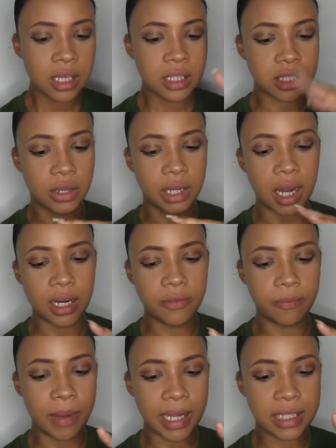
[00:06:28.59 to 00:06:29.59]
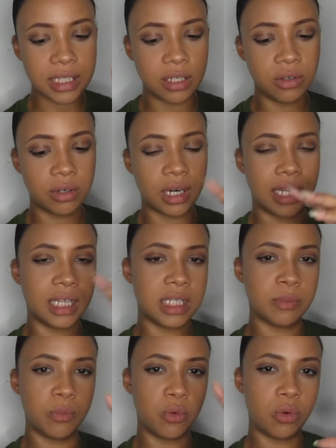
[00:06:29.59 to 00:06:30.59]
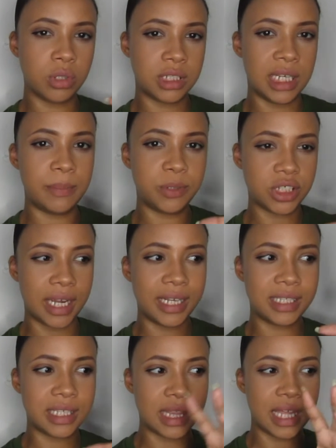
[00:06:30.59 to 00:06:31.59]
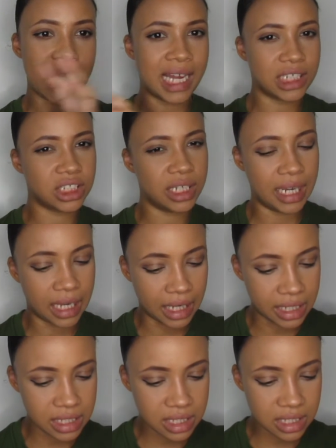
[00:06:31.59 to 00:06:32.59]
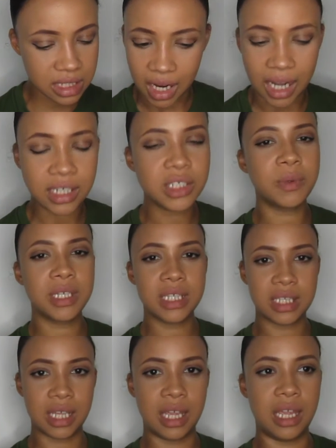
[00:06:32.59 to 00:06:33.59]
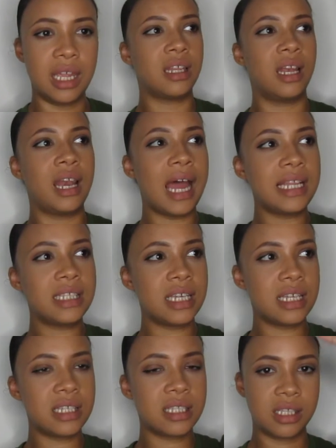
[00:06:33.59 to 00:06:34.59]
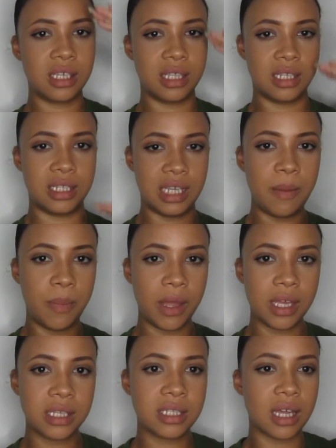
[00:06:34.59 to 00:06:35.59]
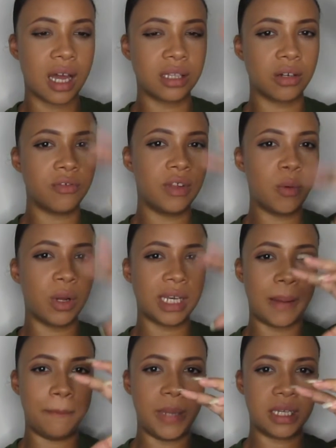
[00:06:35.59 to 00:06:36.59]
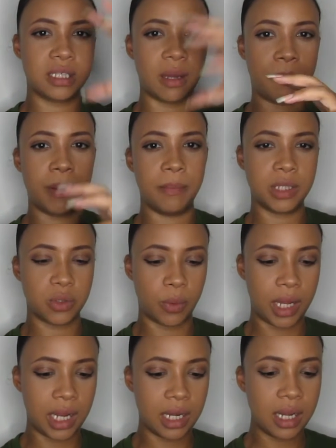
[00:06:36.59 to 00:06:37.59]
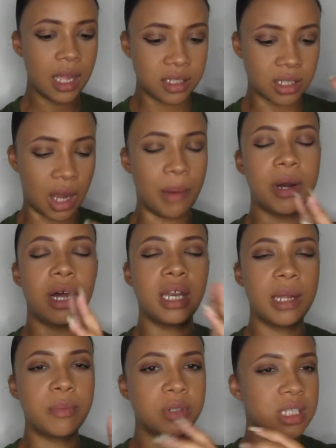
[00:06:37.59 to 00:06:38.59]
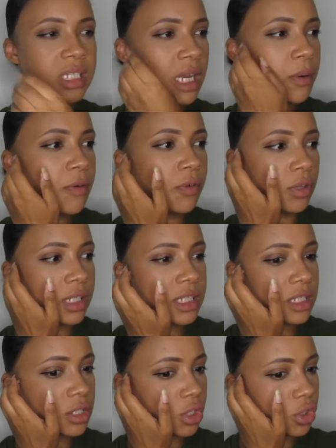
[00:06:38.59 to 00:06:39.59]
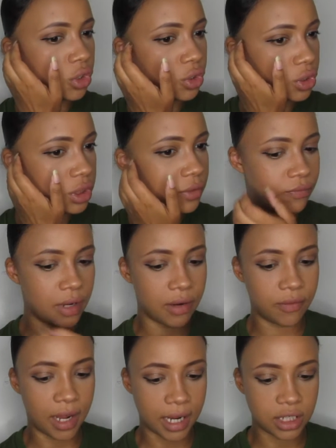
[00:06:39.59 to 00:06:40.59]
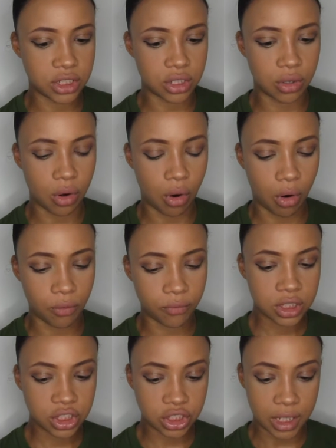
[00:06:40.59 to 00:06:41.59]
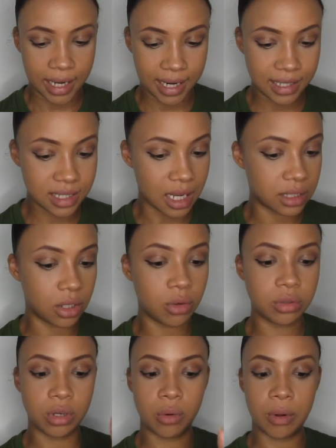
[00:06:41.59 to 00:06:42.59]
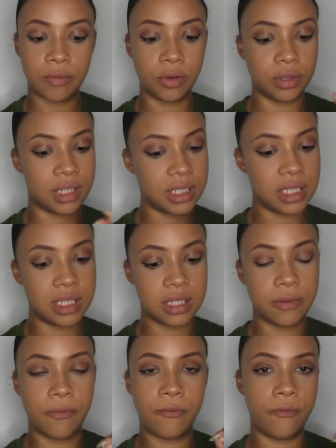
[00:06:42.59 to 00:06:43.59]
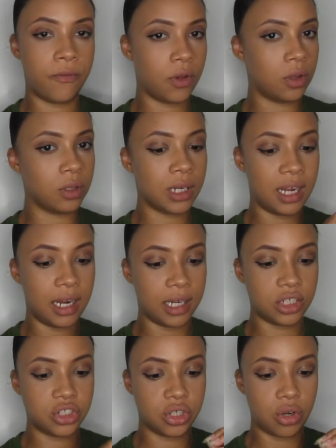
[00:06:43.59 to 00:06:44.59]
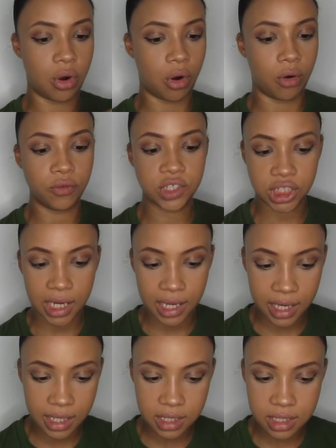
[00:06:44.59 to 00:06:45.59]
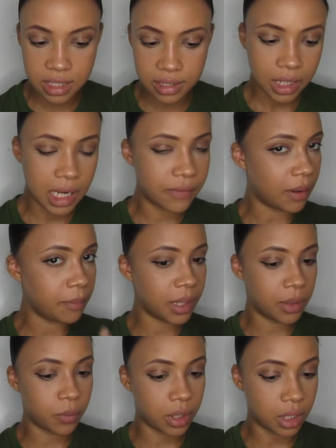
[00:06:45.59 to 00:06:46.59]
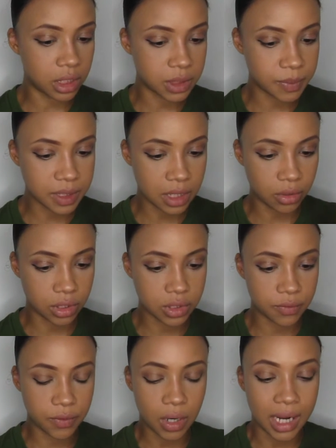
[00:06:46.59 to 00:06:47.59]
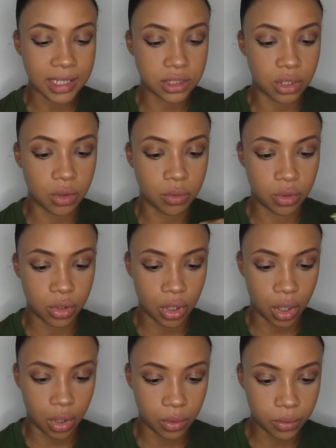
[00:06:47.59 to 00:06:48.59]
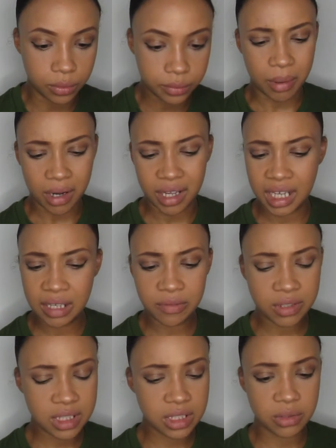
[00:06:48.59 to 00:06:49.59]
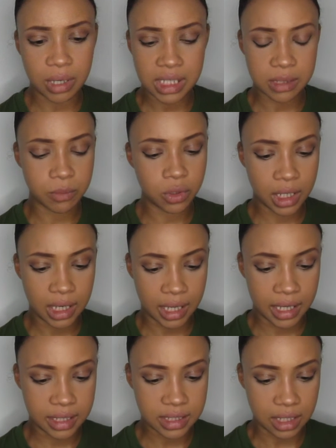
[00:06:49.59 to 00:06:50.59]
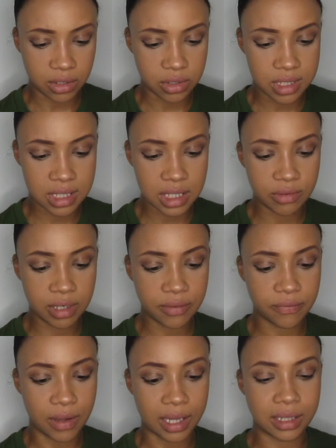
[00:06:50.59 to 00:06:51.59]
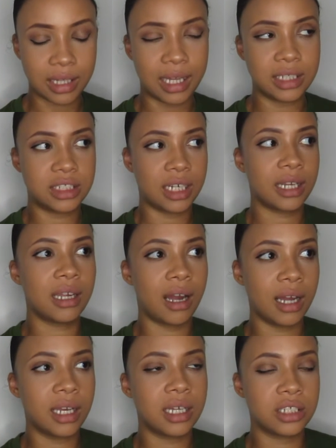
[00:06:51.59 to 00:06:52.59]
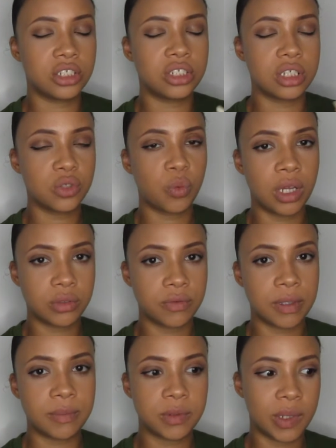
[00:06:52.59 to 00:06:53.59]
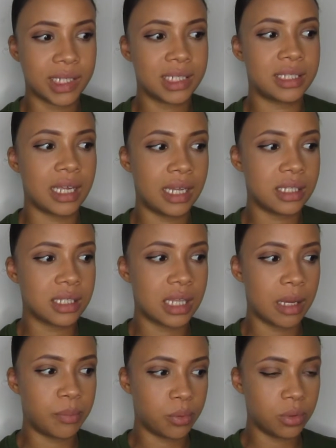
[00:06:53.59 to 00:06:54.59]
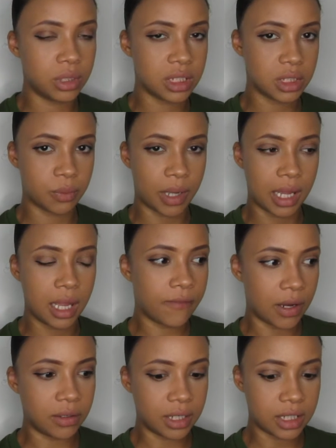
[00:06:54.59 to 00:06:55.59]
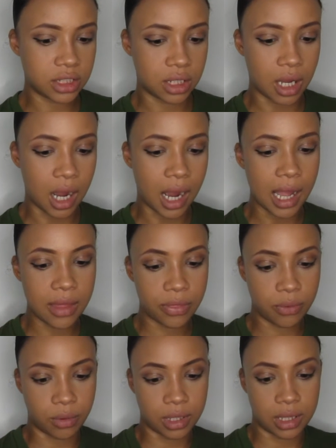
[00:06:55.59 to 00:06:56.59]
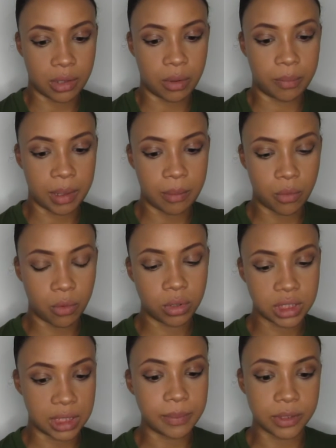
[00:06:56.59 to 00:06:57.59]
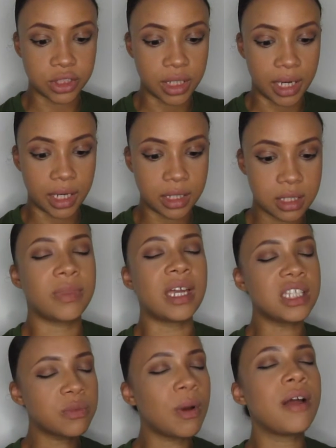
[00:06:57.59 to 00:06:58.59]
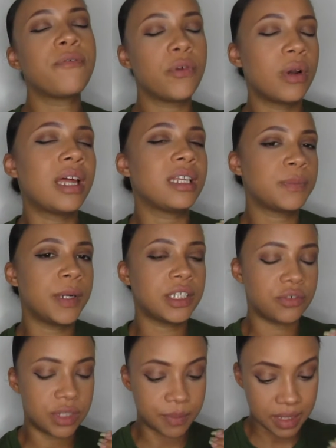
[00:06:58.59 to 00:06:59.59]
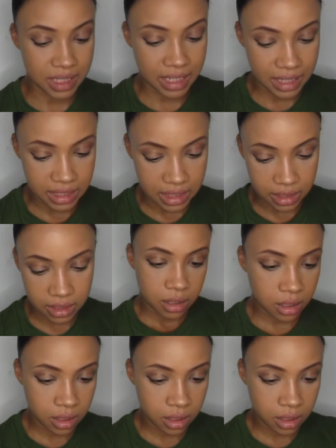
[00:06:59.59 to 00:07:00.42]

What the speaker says: So it kind of makes it look like there's more deep shades than there actually is. I just want to see the lightest to the deepest. I don't really want that mix up in between. So I'm unable to say whether or not this is a good variation of shades. I don't know whether or not this is the full collection of shades. If I'm being 100% honest with you, I don't know. But even still, as I'm looking at it, it's like, considering the fact that Jackie Aina has just worked with them to extend their Born This Way foundation, I thought that there would be more deeper shades. That's why I feel like this picture is misleading.